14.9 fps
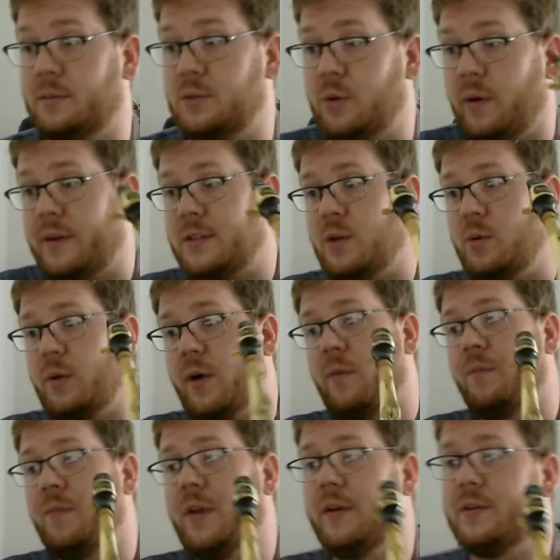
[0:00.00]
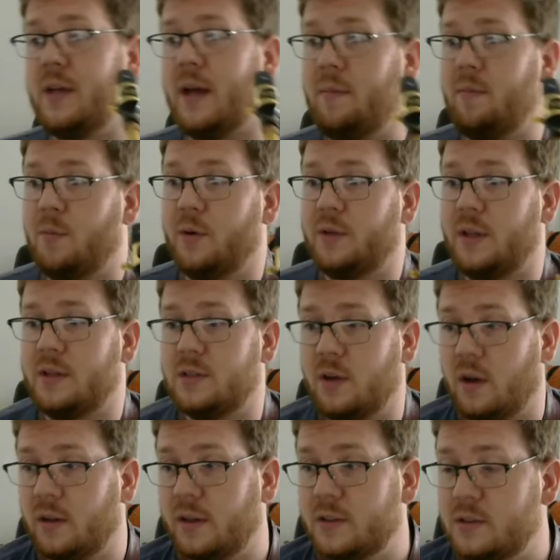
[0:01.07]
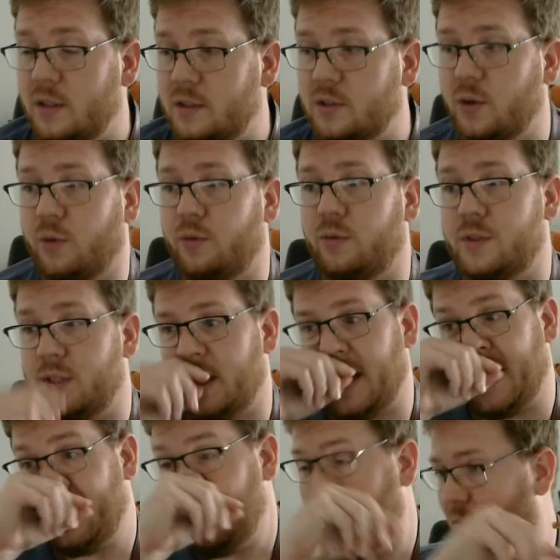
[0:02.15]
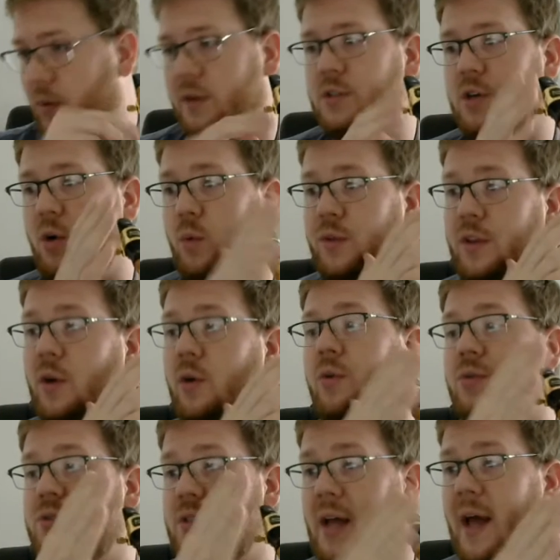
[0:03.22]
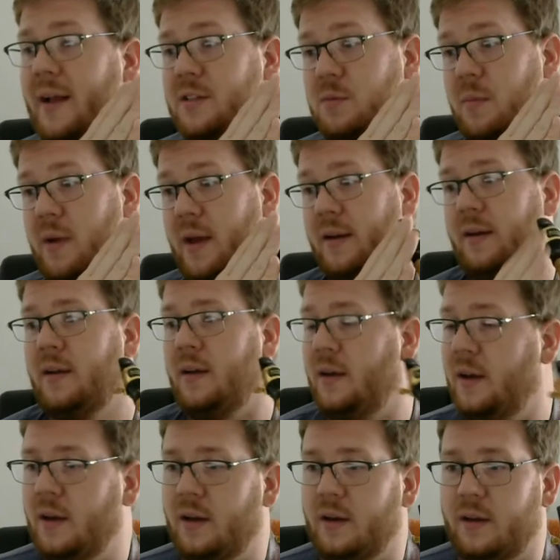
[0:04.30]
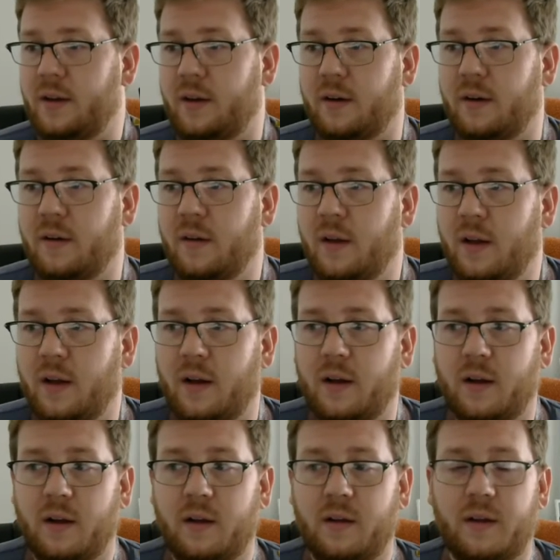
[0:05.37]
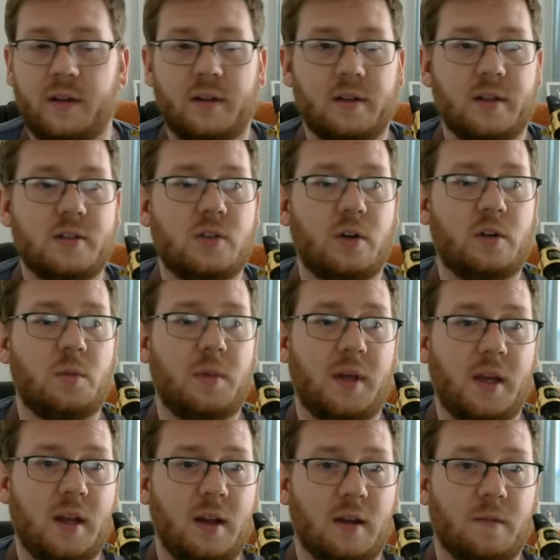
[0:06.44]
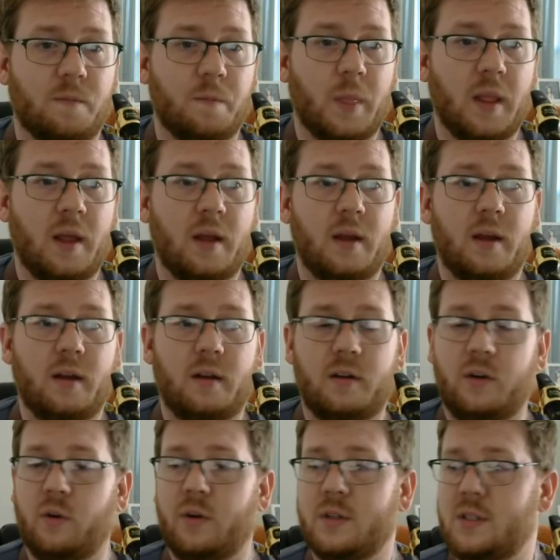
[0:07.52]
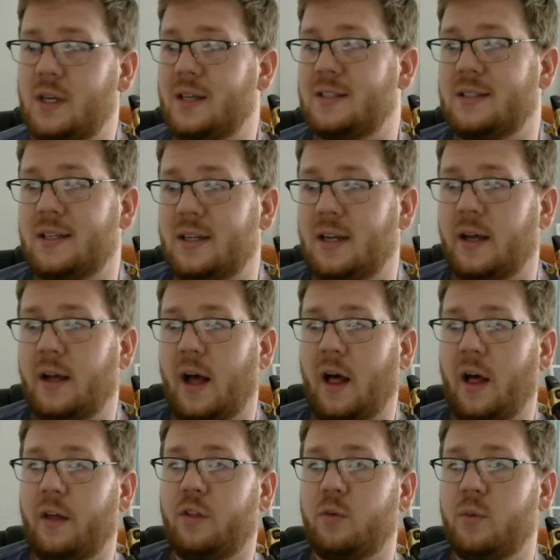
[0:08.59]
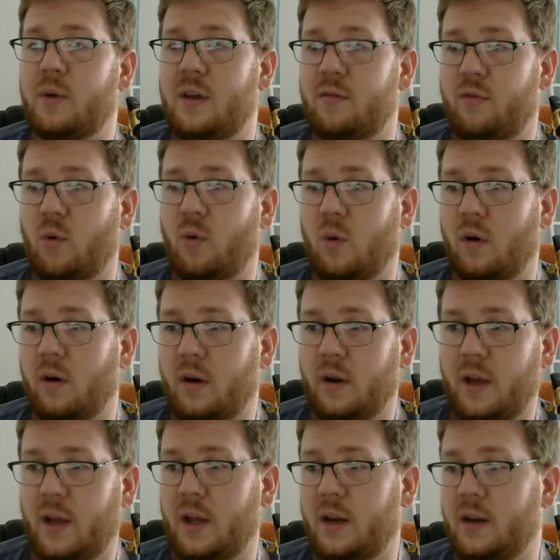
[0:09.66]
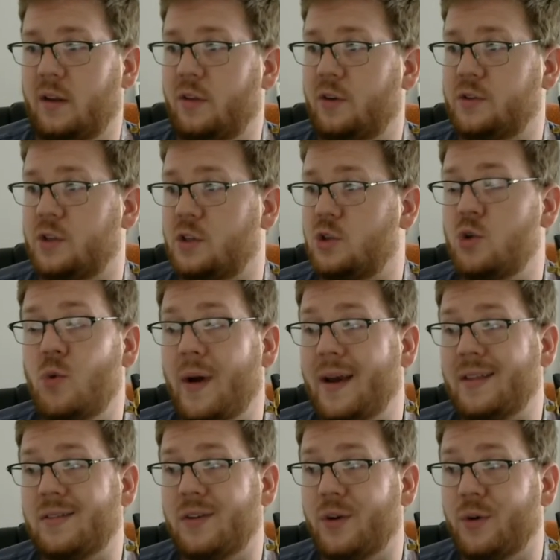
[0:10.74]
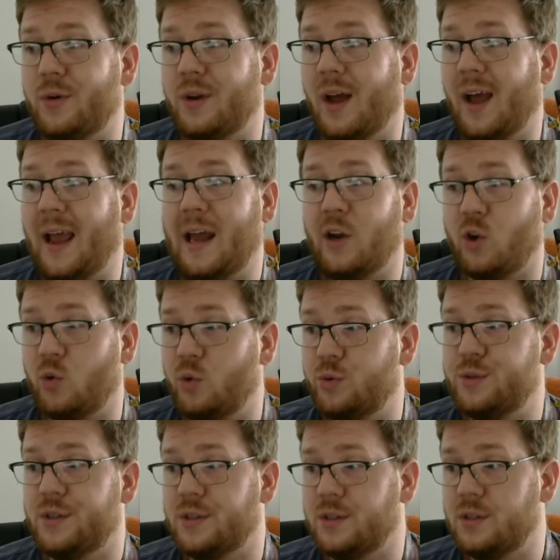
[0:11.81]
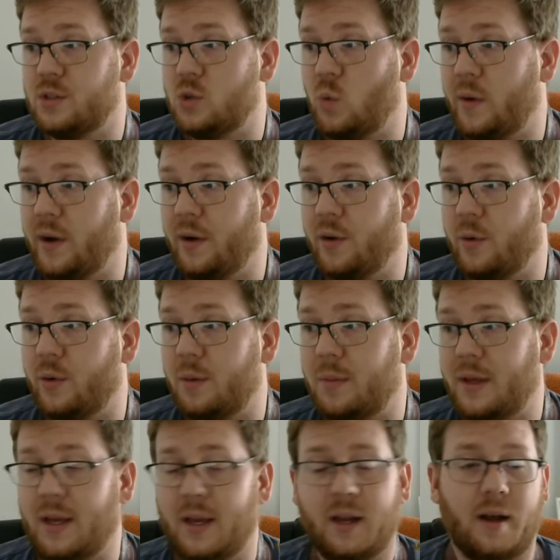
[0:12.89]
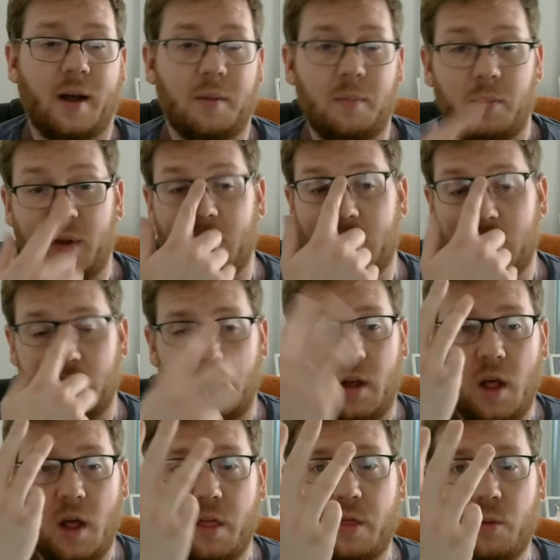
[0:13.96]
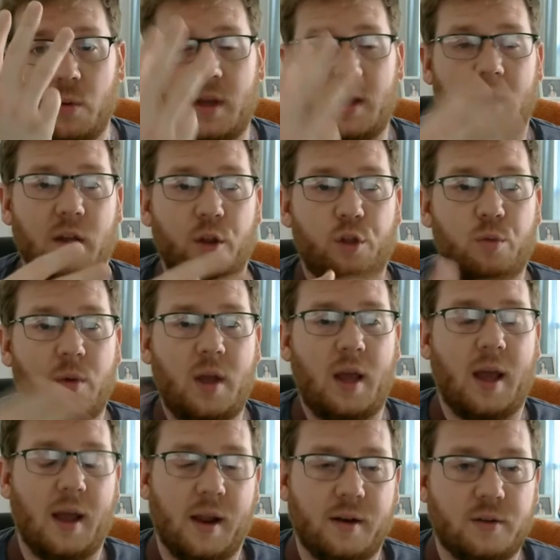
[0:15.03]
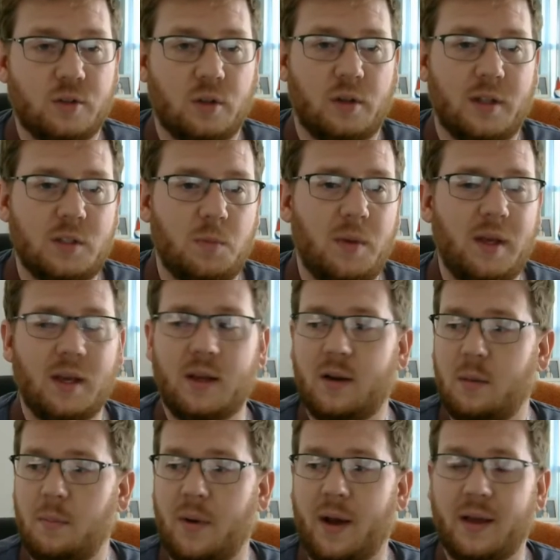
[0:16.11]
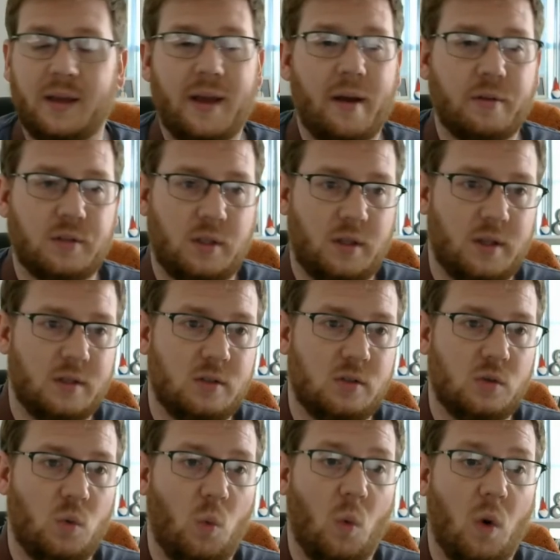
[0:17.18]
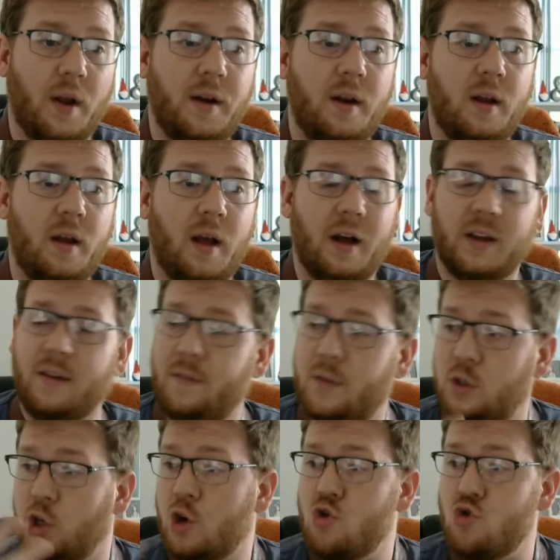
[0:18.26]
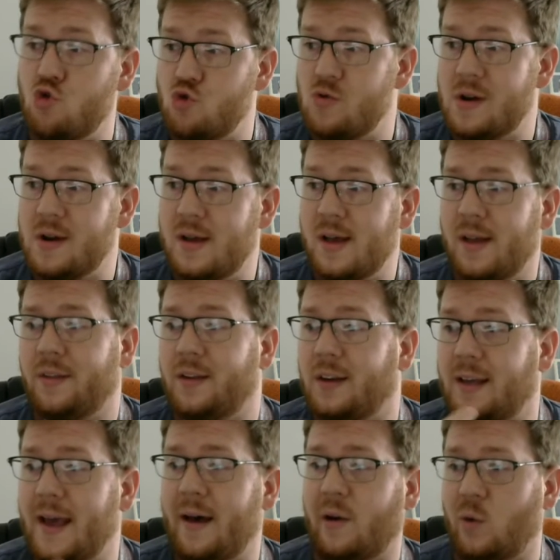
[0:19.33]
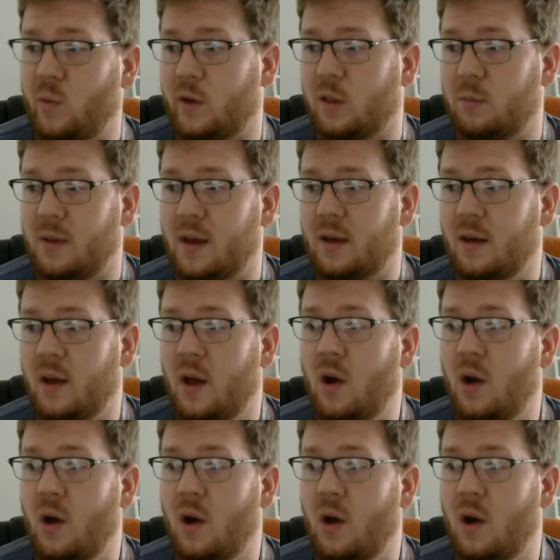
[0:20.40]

So anyways, here we go. Here's happy birthday song. Let's go through this again. We're going to start with the old sax man here. Let's start at the beginning. Notice it's in a 3/4, and there's a 2/8 note and a crucis. So we are going to begin on beat 3 and. So let's begin by counting this. 1, I'll give you 2, then count it with me.